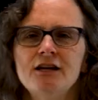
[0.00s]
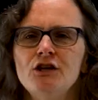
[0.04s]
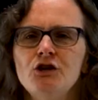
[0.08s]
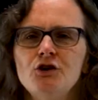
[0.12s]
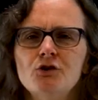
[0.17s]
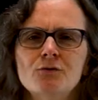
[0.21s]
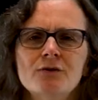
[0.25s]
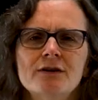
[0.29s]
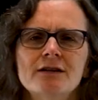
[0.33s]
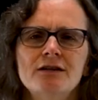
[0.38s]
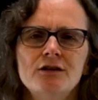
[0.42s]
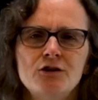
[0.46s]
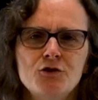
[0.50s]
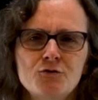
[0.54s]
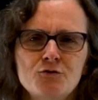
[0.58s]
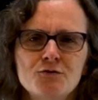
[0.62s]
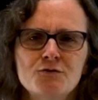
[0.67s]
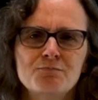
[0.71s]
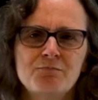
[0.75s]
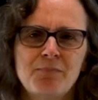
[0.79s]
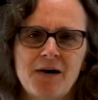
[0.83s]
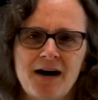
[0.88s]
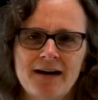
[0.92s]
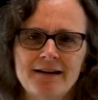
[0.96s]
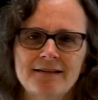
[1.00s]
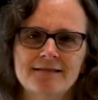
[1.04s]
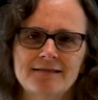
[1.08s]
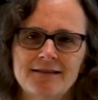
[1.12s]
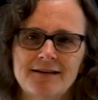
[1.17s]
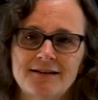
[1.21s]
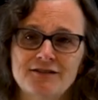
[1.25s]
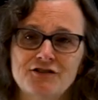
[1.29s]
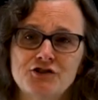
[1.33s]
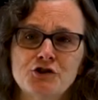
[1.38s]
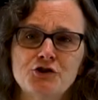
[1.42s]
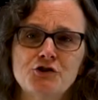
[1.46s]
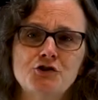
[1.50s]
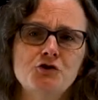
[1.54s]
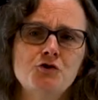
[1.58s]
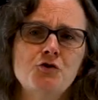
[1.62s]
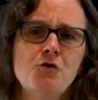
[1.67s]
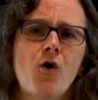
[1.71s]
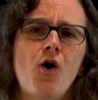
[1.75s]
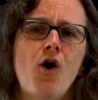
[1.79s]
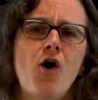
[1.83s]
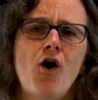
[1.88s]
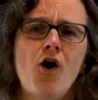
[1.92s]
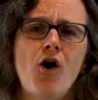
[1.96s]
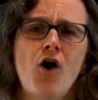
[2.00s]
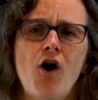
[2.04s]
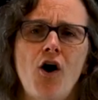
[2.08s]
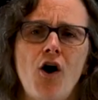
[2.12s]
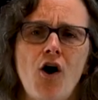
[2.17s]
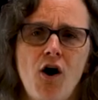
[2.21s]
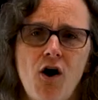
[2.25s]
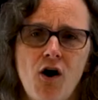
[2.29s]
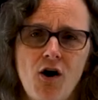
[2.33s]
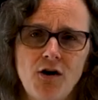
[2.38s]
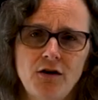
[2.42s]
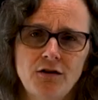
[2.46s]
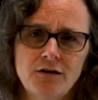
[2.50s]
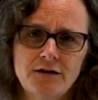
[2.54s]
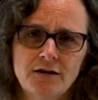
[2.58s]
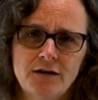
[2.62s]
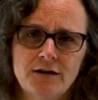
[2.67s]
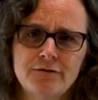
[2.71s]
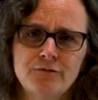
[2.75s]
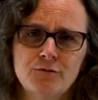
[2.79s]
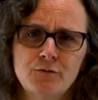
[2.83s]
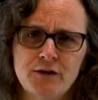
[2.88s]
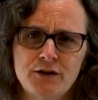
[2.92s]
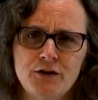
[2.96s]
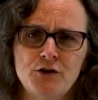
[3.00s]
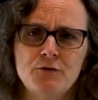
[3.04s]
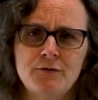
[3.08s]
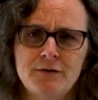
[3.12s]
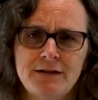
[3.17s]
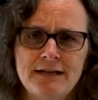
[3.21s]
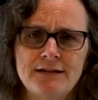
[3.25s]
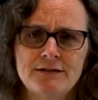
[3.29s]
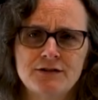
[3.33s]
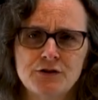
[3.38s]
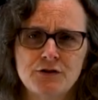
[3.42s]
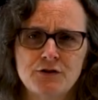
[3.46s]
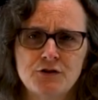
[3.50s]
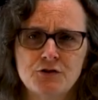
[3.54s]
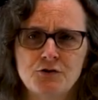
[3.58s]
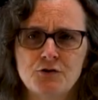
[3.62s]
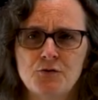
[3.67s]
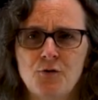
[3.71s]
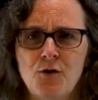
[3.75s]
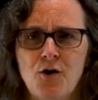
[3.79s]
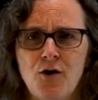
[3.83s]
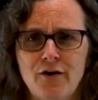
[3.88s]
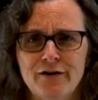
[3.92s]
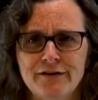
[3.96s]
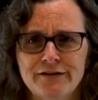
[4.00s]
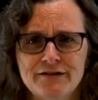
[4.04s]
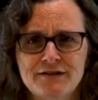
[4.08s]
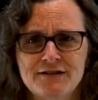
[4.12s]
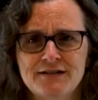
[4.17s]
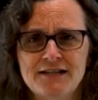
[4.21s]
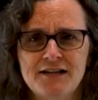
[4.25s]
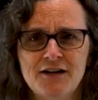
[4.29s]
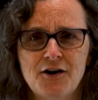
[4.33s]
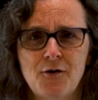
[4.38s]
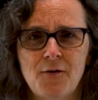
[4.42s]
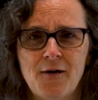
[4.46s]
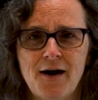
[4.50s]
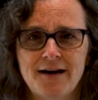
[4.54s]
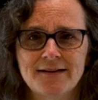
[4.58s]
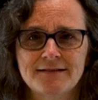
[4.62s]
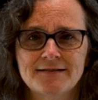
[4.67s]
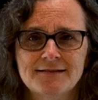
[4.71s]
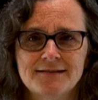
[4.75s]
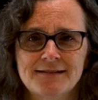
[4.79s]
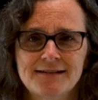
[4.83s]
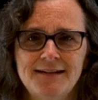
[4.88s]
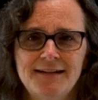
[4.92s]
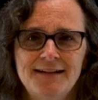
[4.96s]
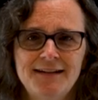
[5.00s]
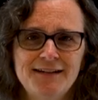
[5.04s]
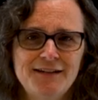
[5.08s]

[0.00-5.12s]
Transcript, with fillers: You can use Python to do all of what you need to do on z/OS.